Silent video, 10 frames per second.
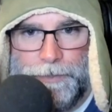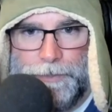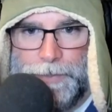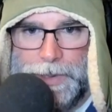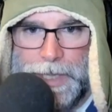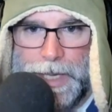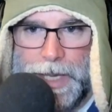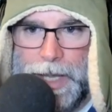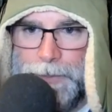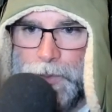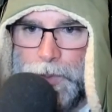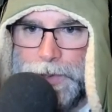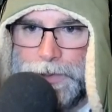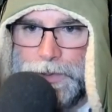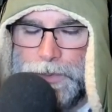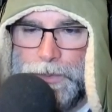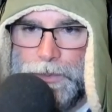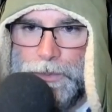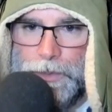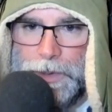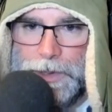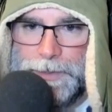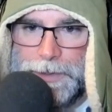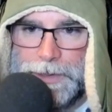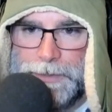but yeah, I'm gonna spend some